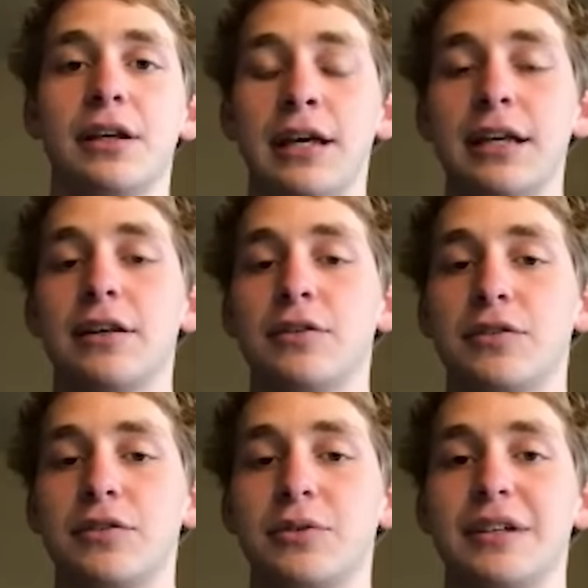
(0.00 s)
get
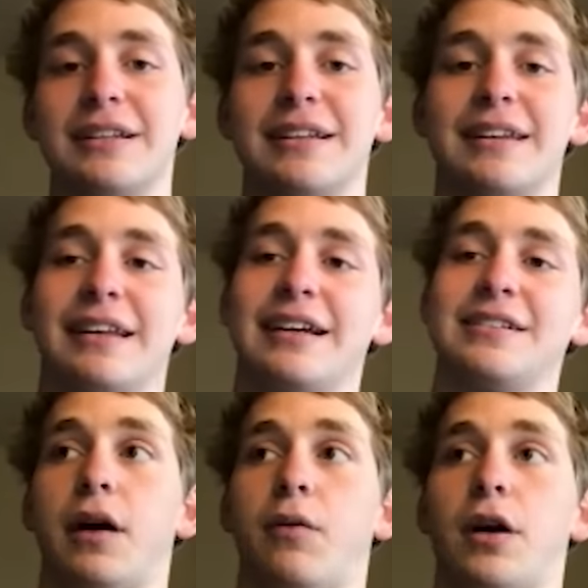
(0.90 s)
used to it. And
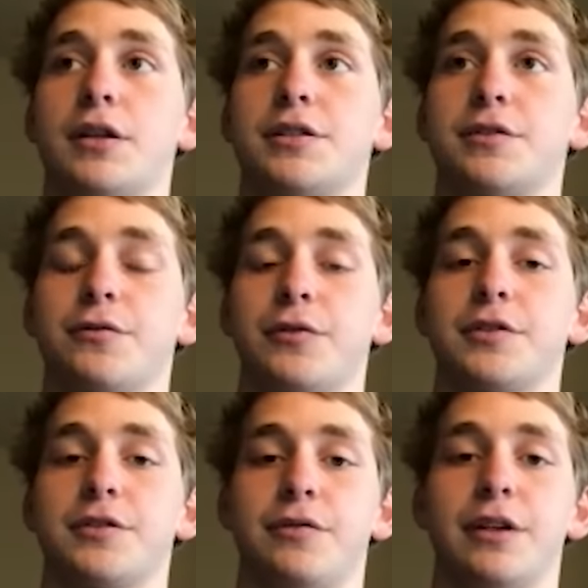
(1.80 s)
that I watched your
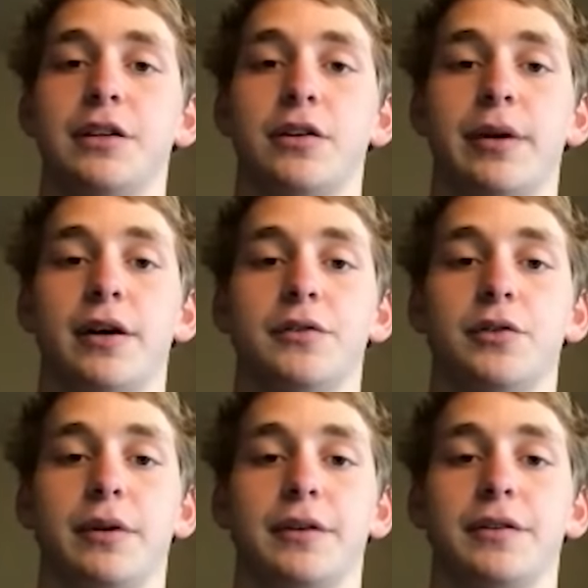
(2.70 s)
first video about
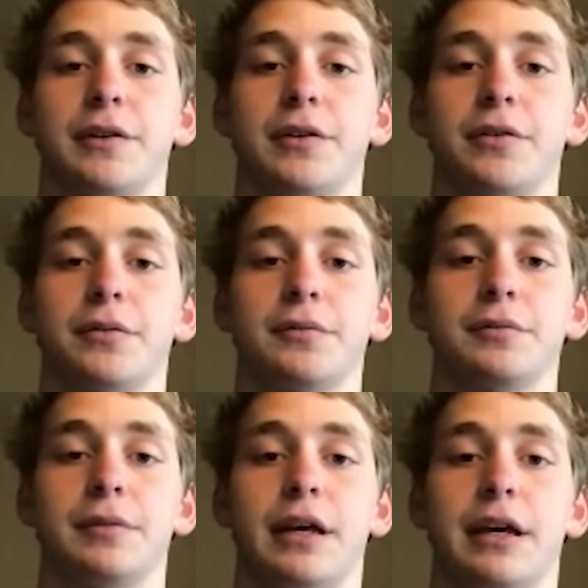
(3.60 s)
two months ago.
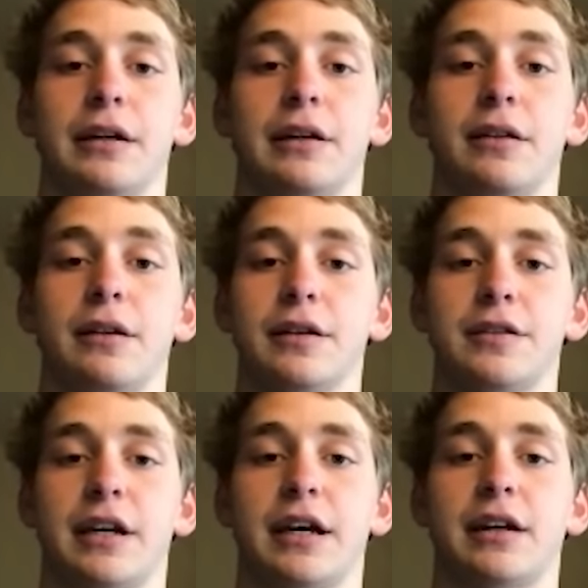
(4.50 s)
And the
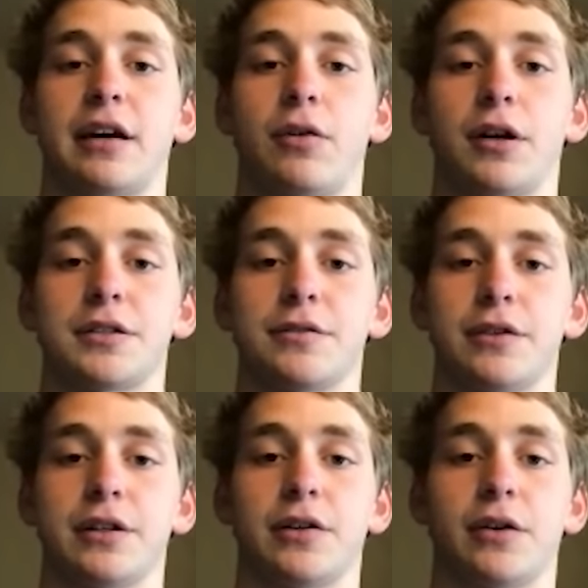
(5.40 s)
second I watched the
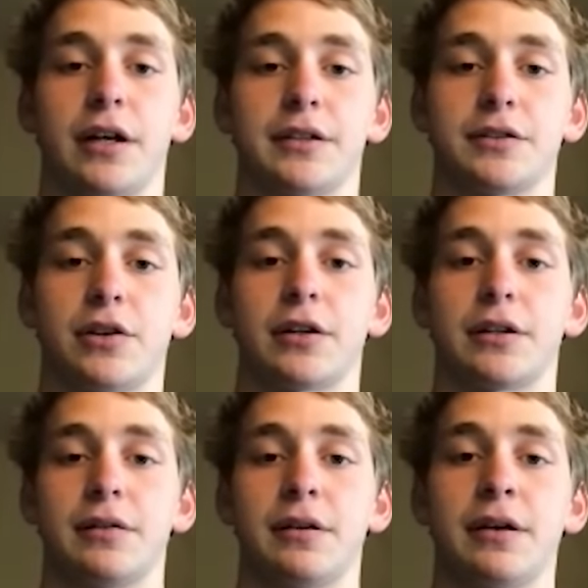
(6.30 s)
video, I
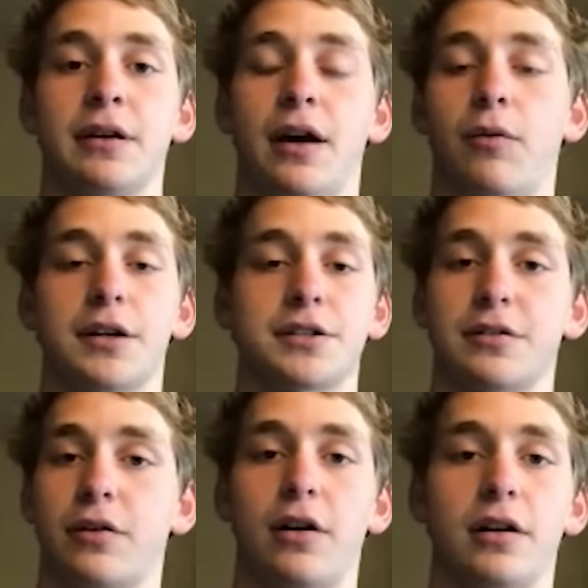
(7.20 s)
started, I watched
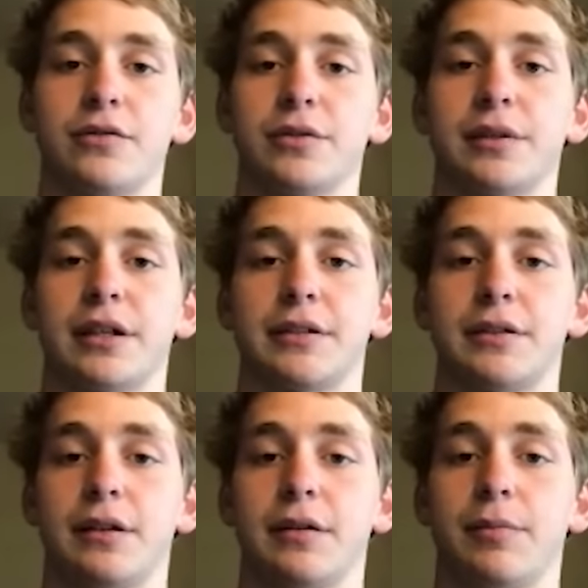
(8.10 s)
all of them, I
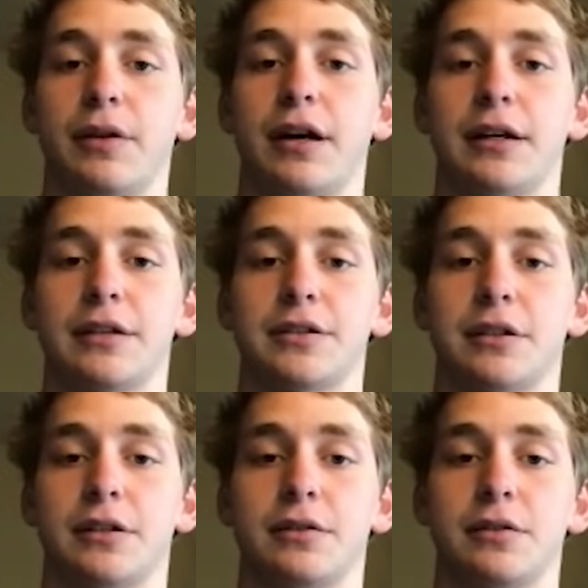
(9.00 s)
applied,
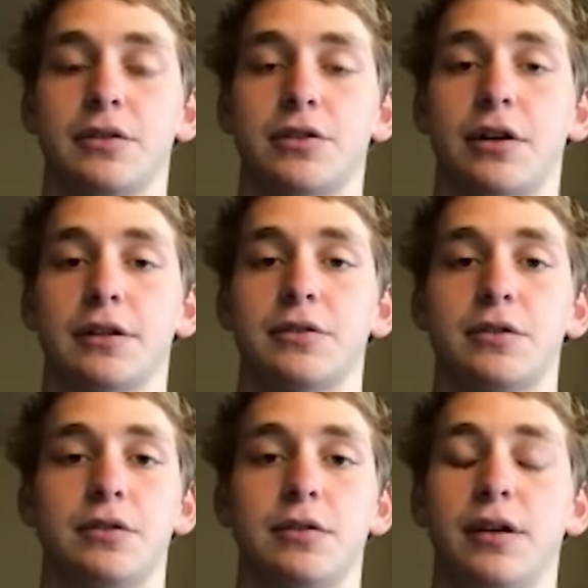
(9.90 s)
and it started,
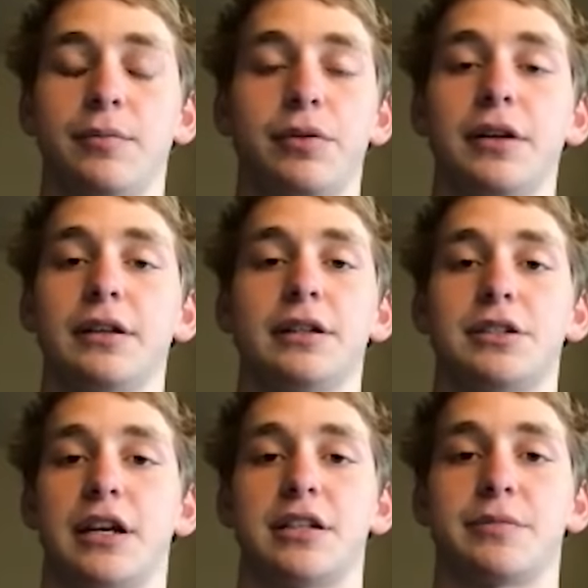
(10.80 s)
completely
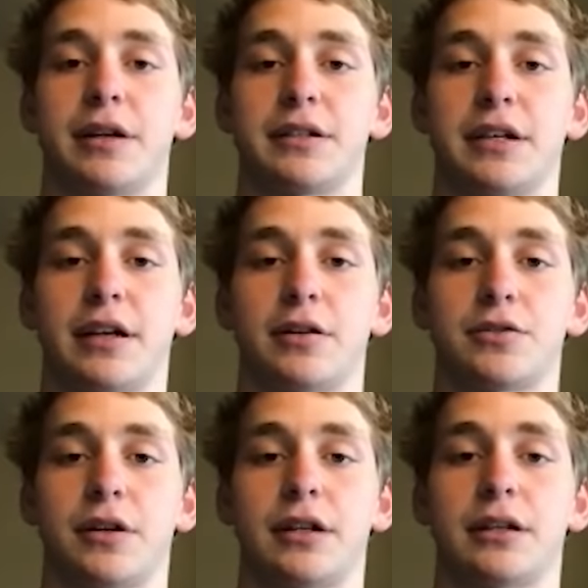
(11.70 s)
changed my entire
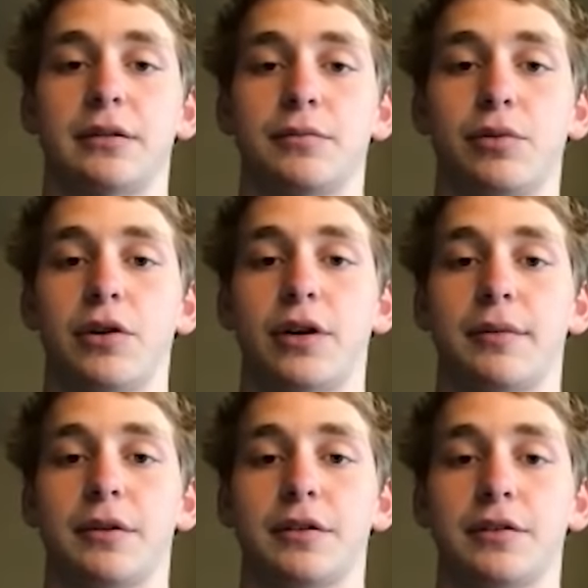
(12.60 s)
training and
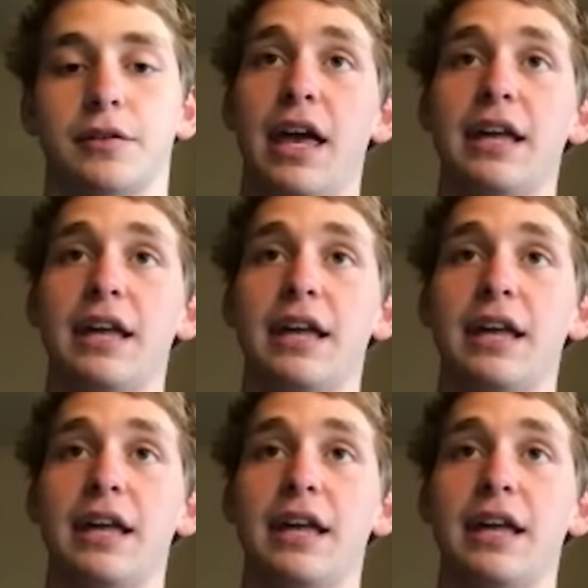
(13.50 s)
programming to